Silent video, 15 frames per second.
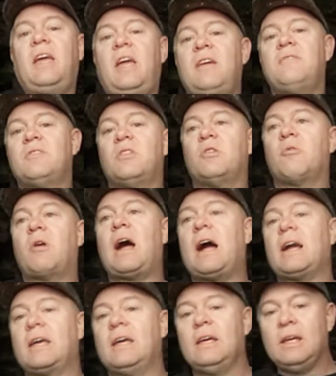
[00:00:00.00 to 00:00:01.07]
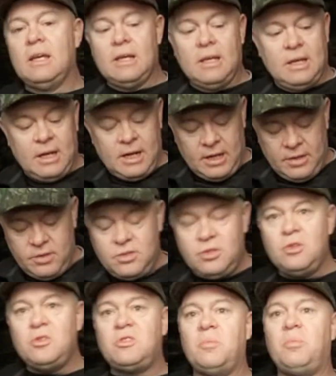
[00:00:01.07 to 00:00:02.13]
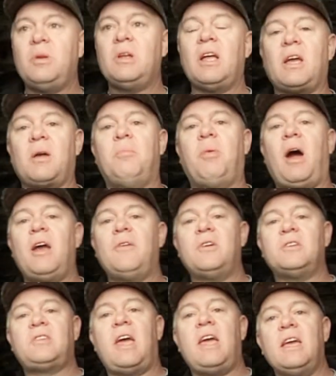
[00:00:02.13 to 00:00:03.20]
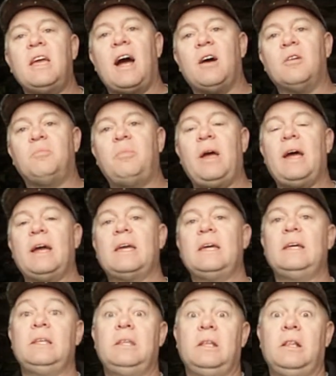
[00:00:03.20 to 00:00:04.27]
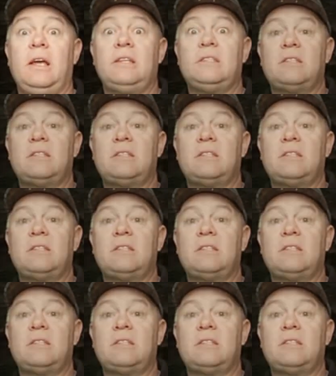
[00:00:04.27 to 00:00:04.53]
Cave in the Rock. This used to be like a pirate's hangout back in the late